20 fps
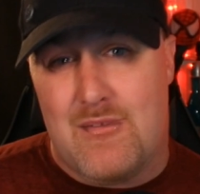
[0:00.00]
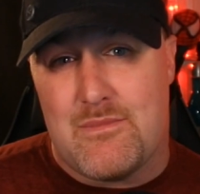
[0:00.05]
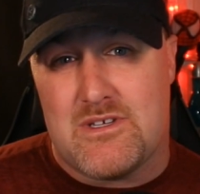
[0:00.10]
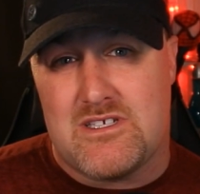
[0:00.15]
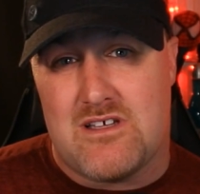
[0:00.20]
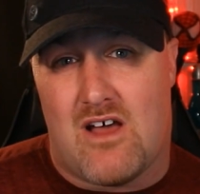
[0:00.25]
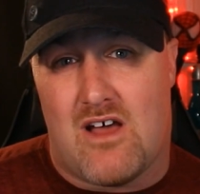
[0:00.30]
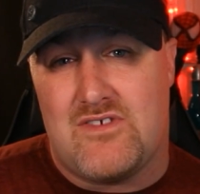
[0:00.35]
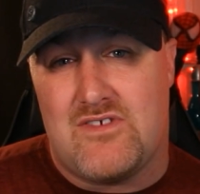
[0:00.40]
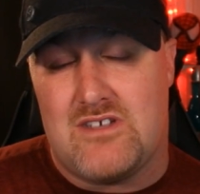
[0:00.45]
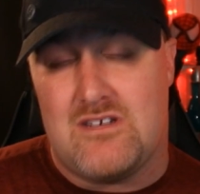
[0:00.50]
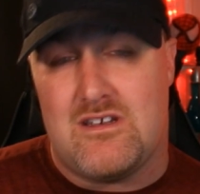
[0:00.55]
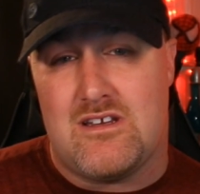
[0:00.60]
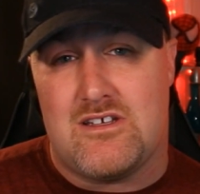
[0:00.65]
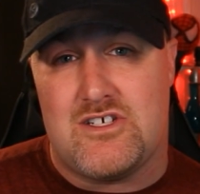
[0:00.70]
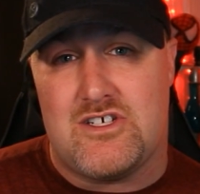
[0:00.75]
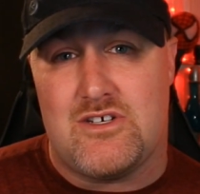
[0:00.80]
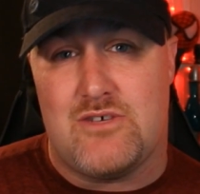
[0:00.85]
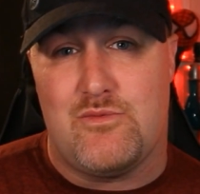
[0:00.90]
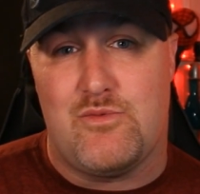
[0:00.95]
as often
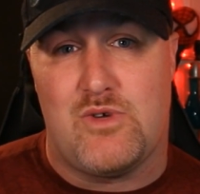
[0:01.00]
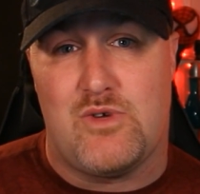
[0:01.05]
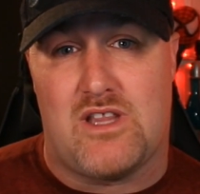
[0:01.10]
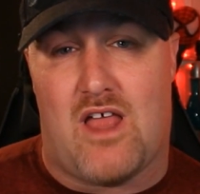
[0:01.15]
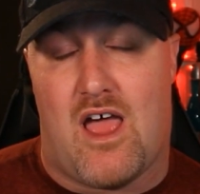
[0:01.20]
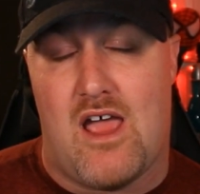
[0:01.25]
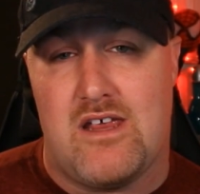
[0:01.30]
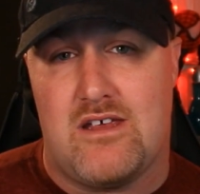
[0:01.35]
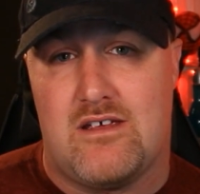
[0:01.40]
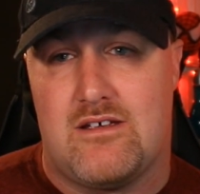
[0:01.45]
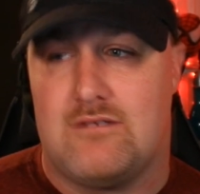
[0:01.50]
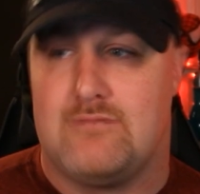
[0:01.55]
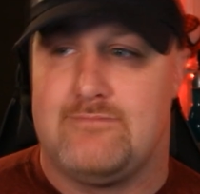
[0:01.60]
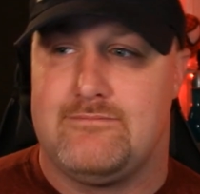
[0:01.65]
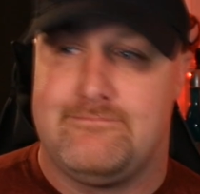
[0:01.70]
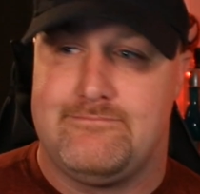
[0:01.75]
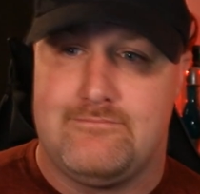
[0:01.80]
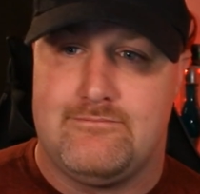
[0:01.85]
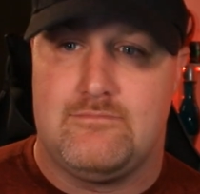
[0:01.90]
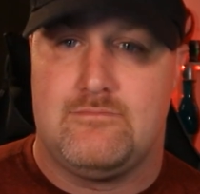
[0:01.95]
as you would like,
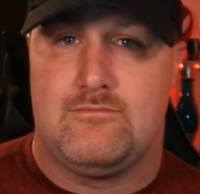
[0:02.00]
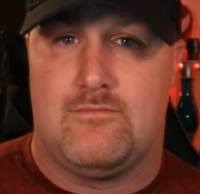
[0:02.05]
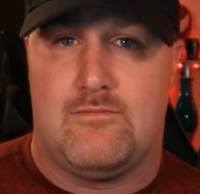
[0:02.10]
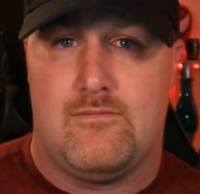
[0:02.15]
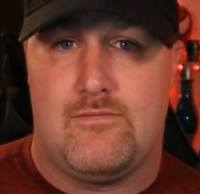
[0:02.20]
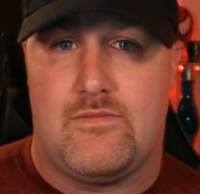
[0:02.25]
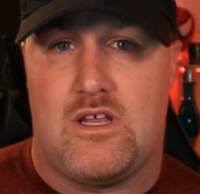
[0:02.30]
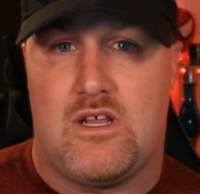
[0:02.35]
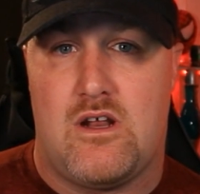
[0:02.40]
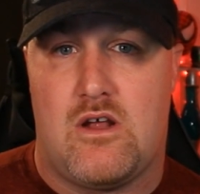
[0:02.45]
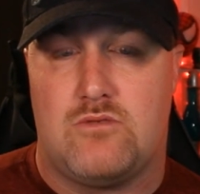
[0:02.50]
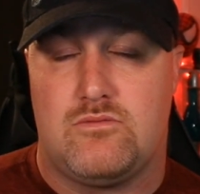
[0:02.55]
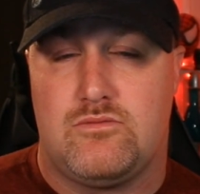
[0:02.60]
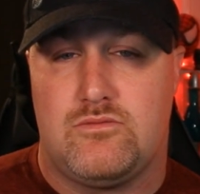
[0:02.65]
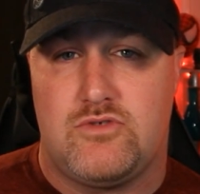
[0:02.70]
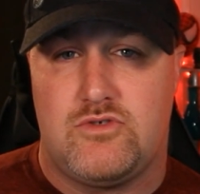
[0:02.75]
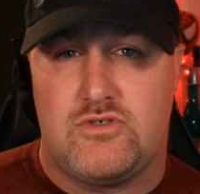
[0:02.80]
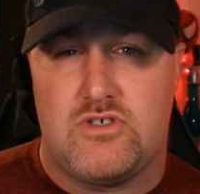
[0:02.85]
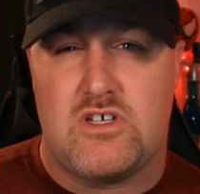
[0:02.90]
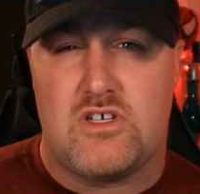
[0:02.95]

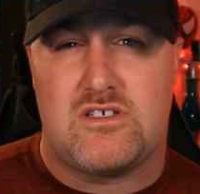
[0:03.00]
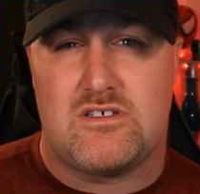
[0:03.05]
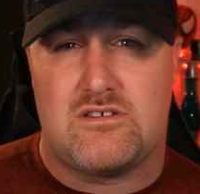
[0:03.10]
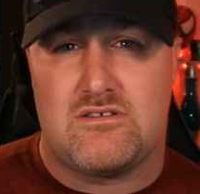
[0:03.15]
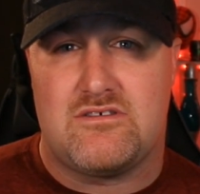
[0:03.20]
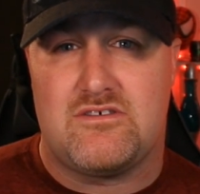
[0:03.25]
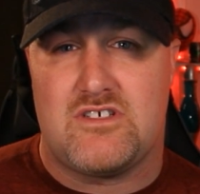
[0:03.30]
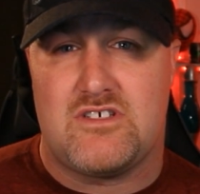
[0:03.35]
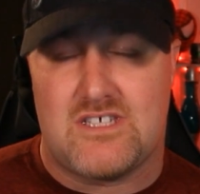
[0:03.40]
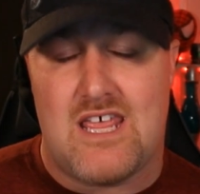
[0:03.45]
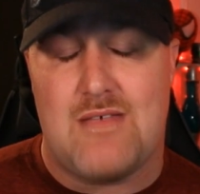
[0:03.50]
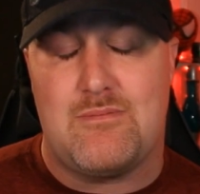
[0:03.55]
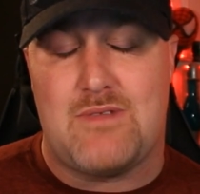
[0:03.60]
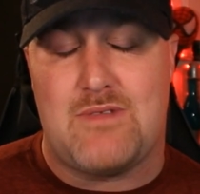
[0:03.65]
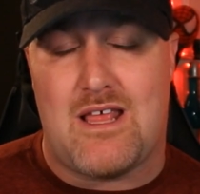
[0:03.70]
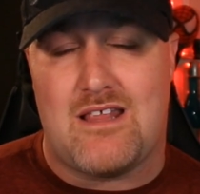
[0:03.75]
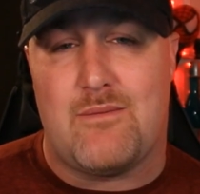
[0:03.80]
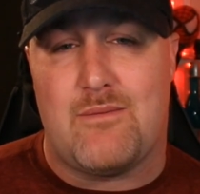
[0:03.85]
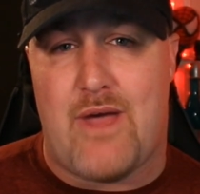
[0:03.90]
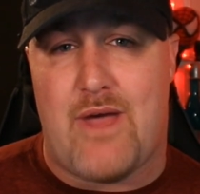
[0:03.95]
just keep that
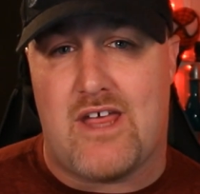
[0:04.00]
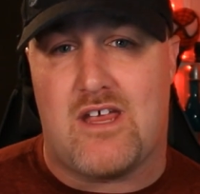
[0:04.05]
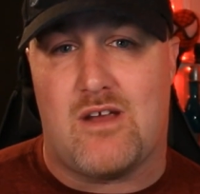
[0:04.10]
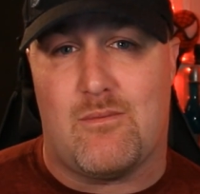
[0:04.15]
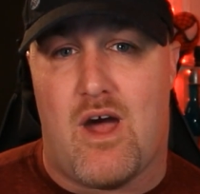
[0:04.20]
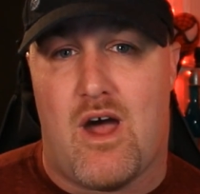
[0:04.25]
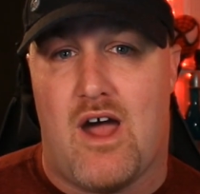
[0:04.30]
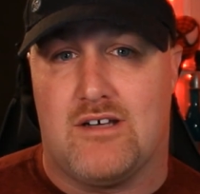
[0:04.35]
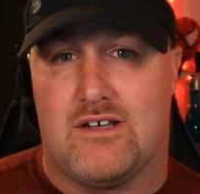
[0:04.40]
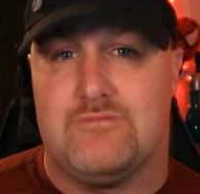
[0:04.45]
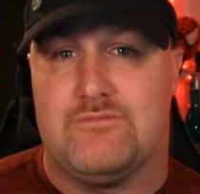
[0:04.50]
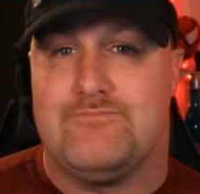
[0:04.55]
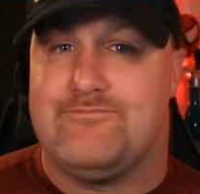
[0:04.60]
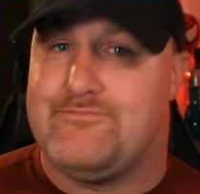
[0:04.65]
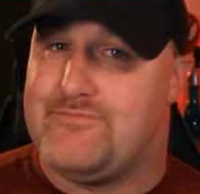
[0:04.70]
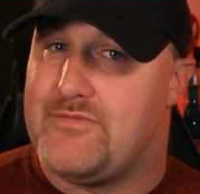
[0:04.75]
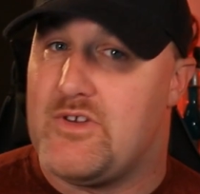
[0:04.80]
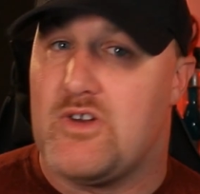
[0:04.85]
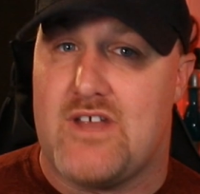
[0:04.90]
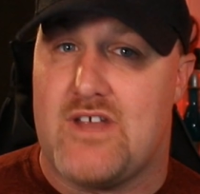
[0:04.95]
in the back of your mind.
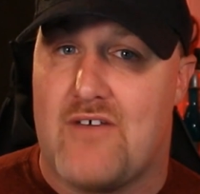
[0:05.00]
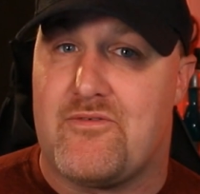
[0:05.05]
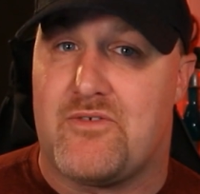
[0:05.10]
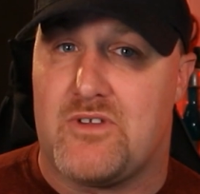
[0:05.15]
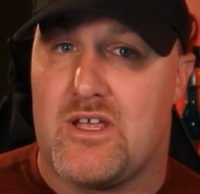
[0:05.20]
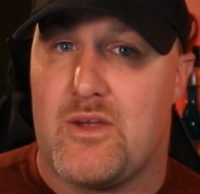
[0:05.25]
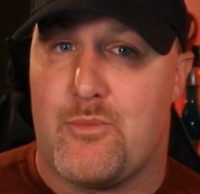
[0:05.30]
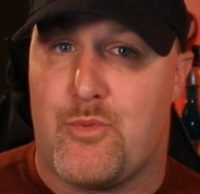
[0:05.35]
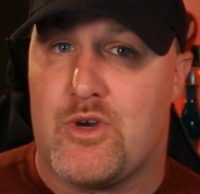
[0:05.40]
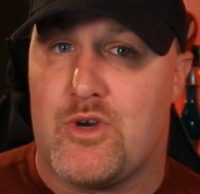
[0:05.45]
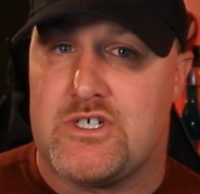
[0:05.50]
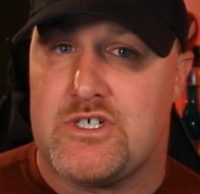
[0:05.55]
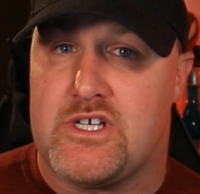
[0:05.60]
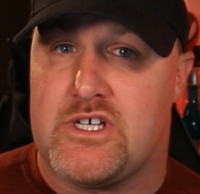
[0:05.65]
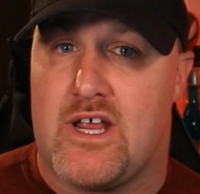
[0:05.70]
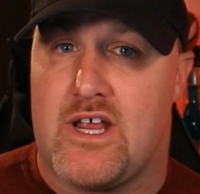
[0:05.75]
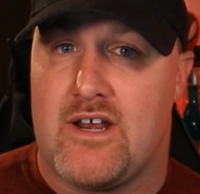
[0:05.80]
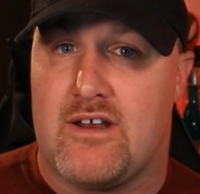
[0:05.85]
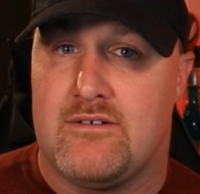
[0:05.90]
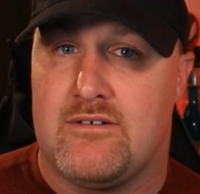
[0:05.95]
You're definitely
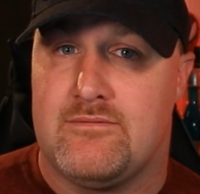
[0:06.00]
appreciated.